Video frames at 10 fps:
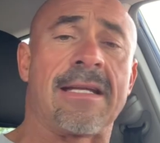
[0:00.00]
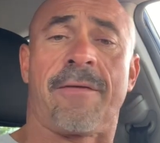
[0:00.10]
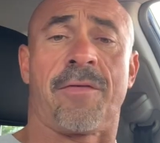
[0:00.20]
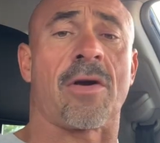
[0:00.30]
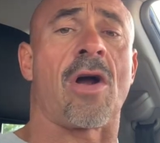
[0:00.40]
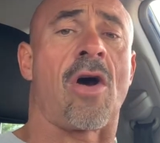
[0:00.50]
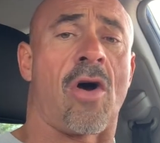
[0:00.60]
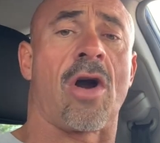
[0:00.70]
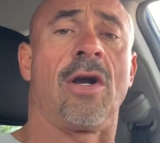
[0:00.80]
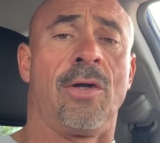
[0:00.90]
If you're a
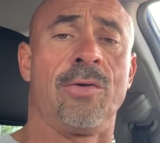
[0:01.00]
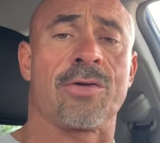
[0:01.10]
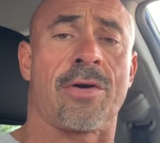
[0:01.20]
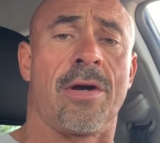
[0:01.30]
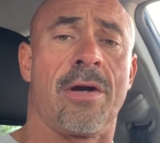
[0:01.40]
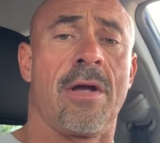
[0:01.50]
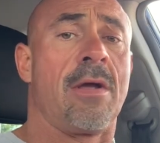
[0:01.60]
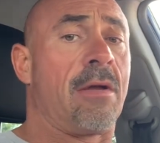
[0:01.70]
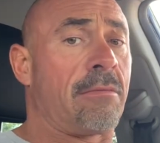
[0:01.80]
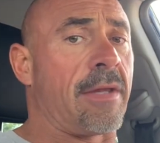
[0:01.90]
hard loser,
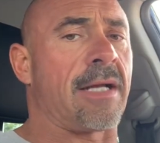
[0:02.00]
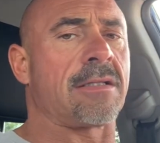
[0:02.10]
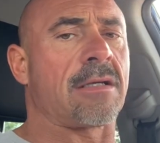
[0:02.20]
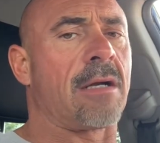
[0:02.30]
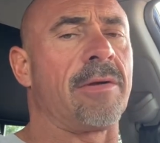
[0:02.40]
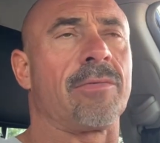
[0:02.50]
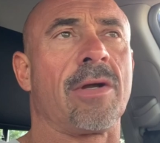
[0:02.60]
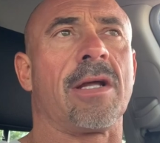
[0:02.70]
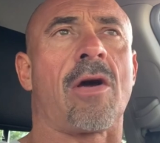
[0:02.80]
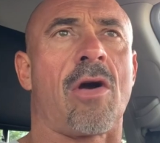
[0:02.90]
that's going to be
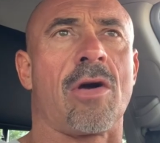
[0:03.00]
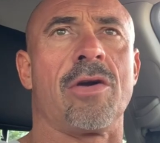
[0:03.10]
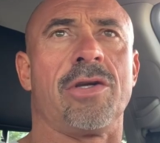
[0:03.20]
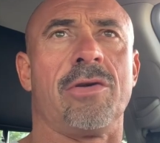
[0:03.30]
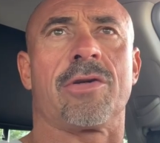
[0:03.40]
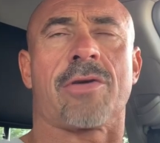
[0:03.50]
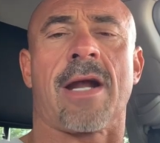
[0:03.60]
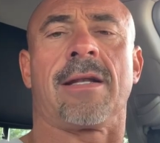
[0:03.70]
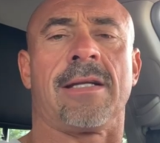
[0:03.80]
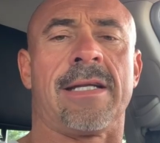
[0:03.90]
really hard on you to try
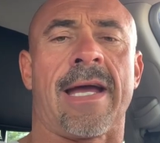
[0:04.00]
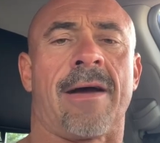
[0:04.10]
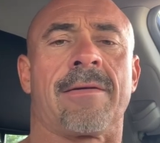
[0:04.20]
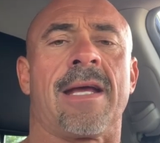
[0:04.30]
to lean out.